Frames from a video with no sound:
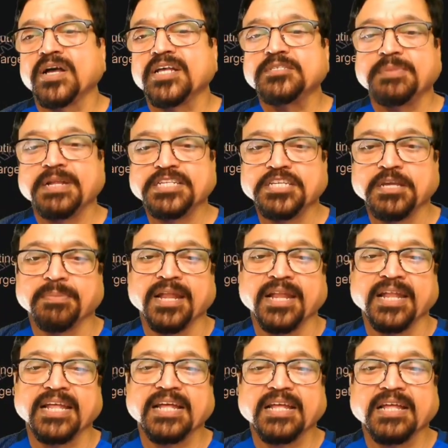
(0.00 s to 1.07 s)
Now further,
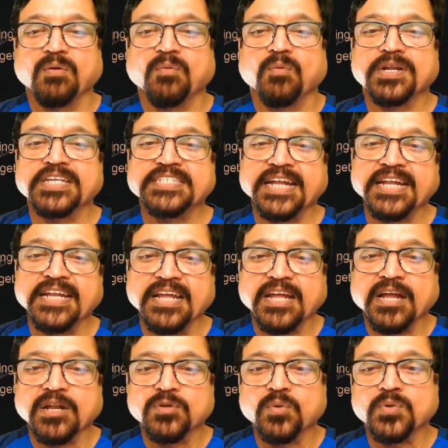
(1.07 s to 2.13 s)
focal spot,
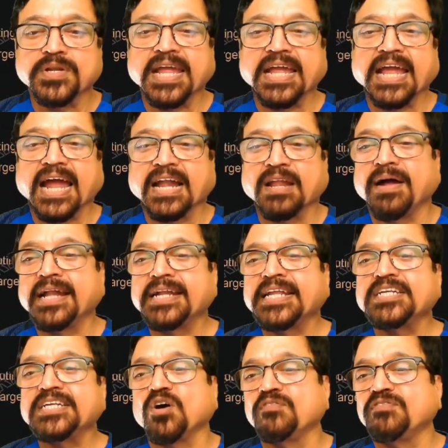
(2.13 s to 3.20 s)
there is a
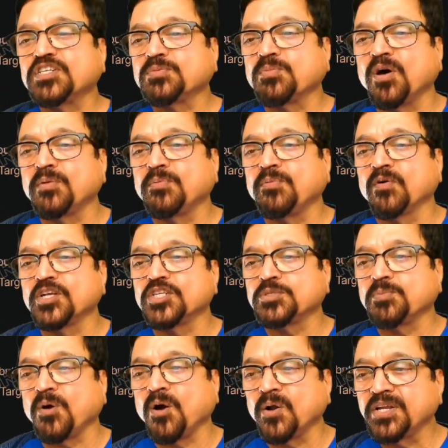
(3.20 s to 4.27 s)
line focus
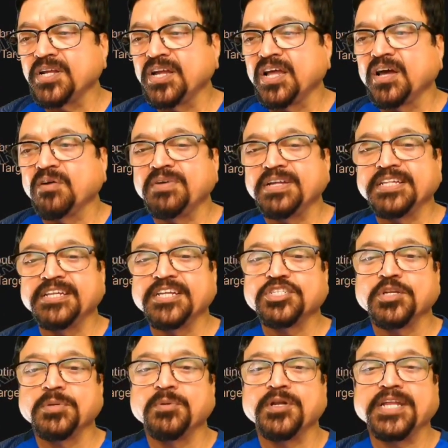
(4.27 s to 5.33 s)
principle.
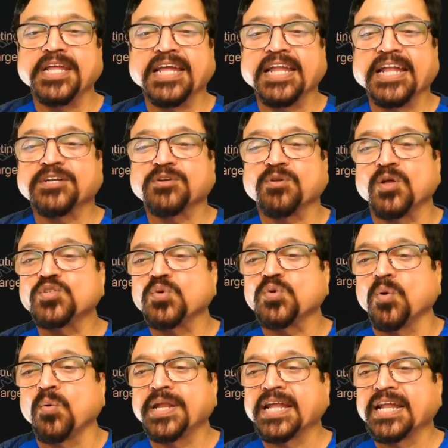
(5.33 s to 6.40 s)
What is it? To
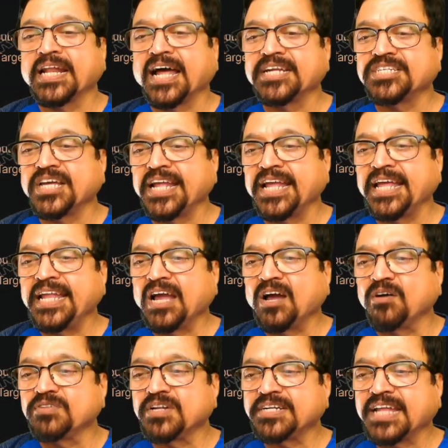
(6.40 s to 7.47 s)
take advantage of a
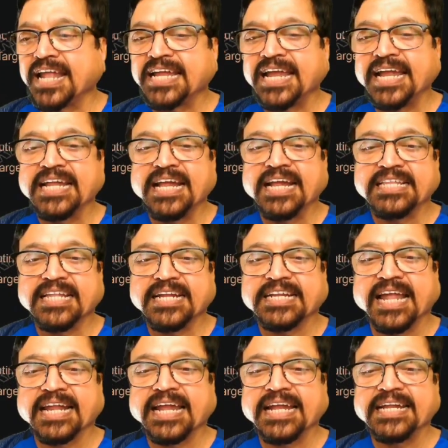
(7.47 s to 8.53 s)
small focus spot
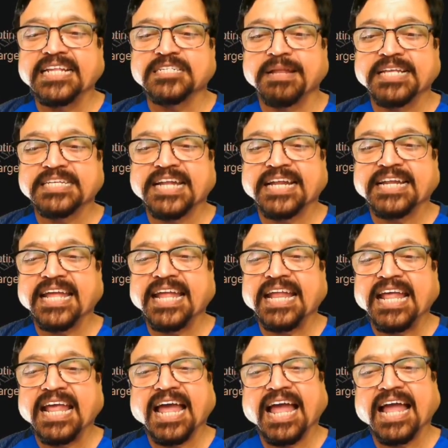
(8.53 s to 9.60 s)
with distributing
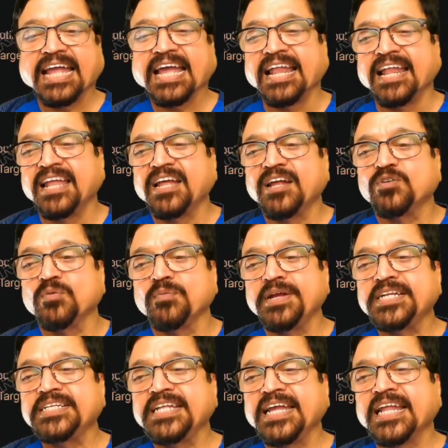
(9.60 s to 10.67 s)
electrons over a
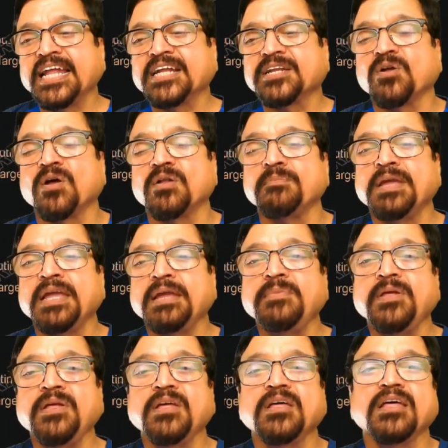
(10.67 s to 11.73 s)
larger area of the
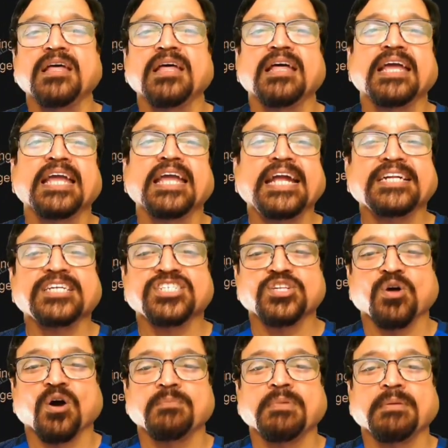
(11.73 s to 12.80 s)
target is
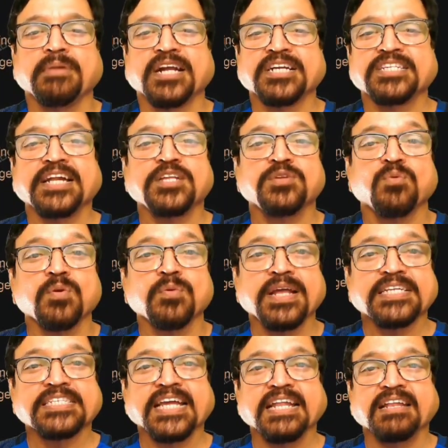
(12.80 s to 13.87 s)
placed at an
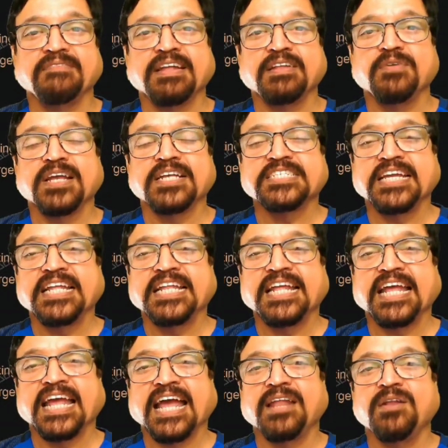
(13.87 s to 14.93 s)
angle to which the
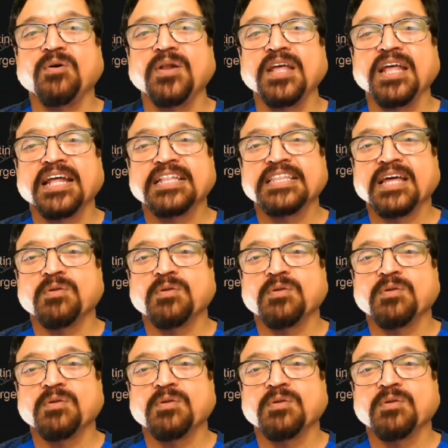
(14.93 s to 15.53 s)
electron beam